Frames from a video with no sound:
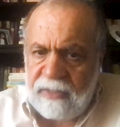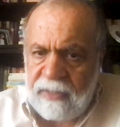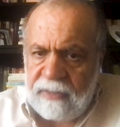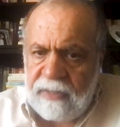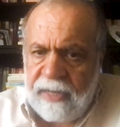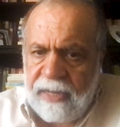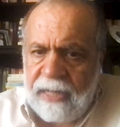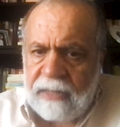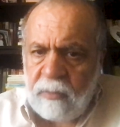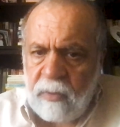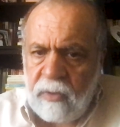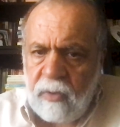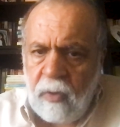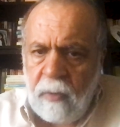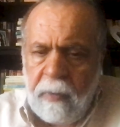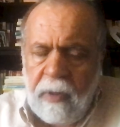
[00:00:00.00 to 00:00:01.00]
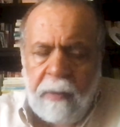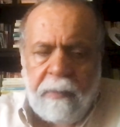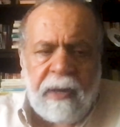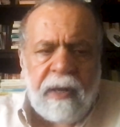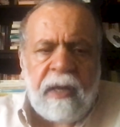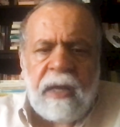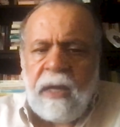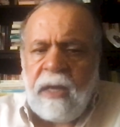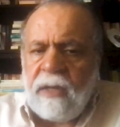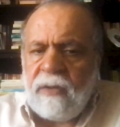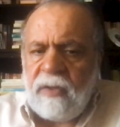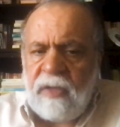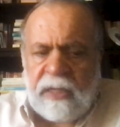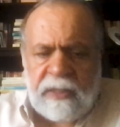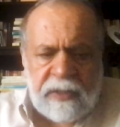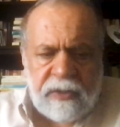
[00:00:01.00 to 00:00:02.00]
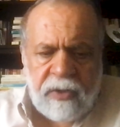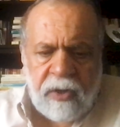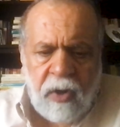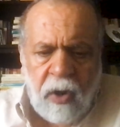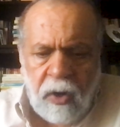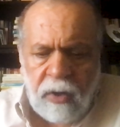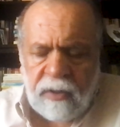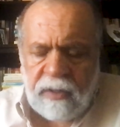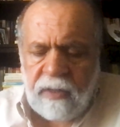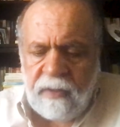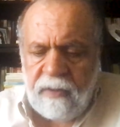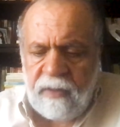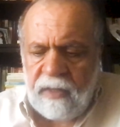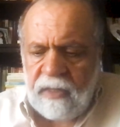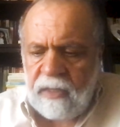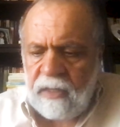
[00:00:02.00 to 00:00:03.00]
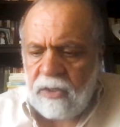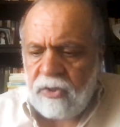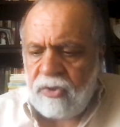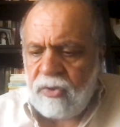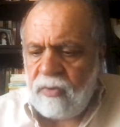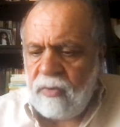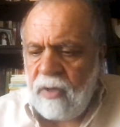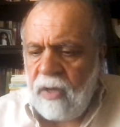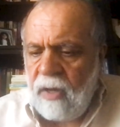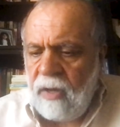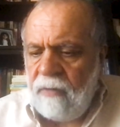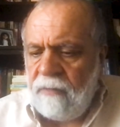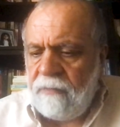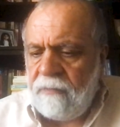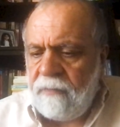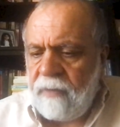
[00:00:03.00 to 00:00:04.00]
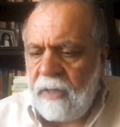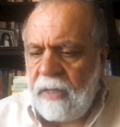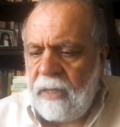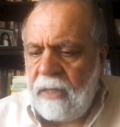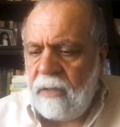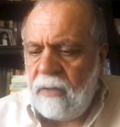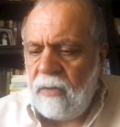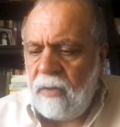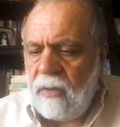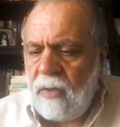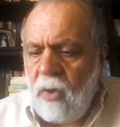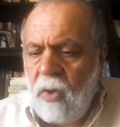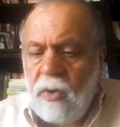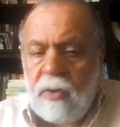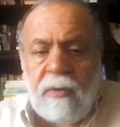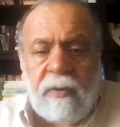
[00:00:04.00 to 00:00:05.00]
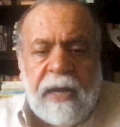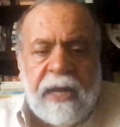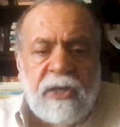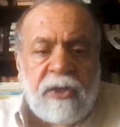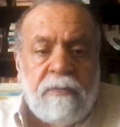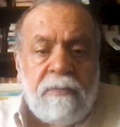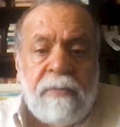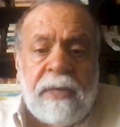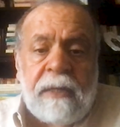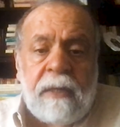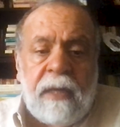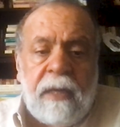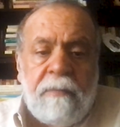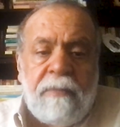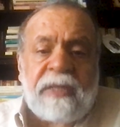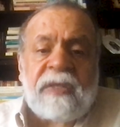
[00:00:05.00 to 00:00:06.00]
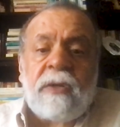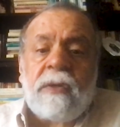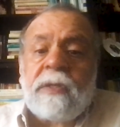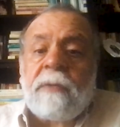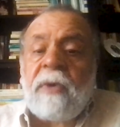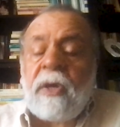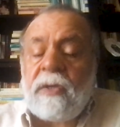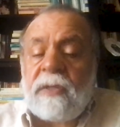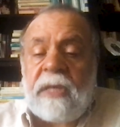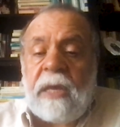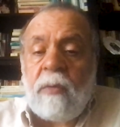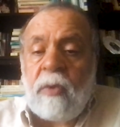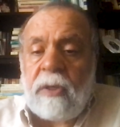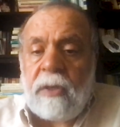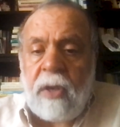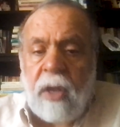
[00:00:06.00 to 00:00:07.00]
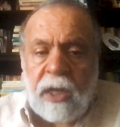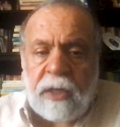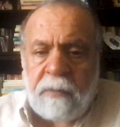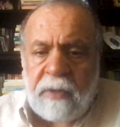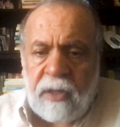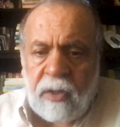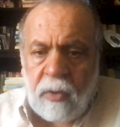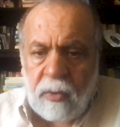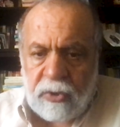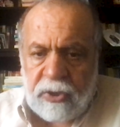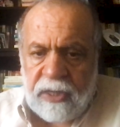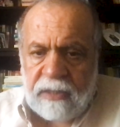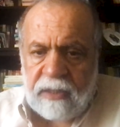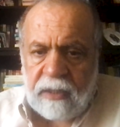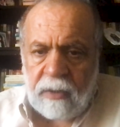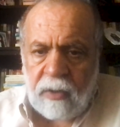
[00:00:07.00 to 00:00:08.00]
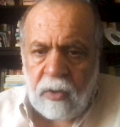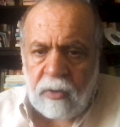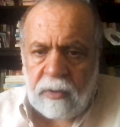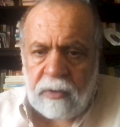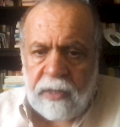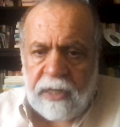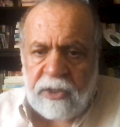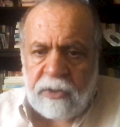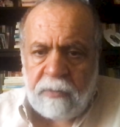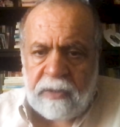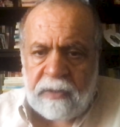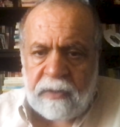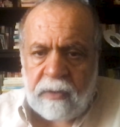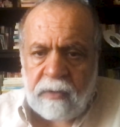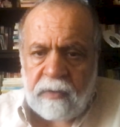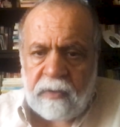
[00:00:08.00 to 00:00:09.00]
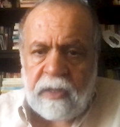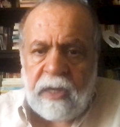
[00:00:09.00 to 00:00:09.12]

that they had with Obama. Disregard the issue of long-range missiles, because they will not be negotiating long-range missiles.